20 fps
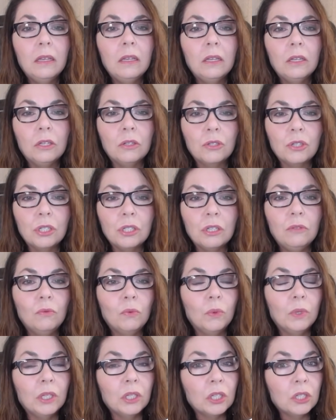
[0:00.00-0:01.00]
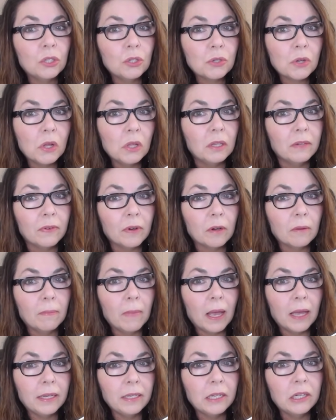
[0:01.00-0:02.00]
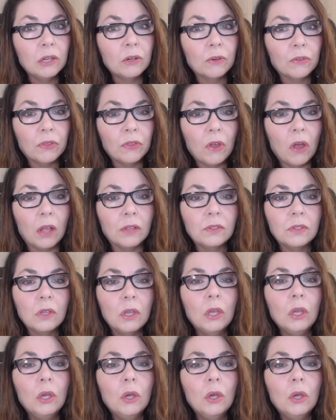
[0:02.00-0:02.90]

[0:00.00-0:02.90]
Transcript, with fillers: you know, she's in real control of her mind and her thoughts,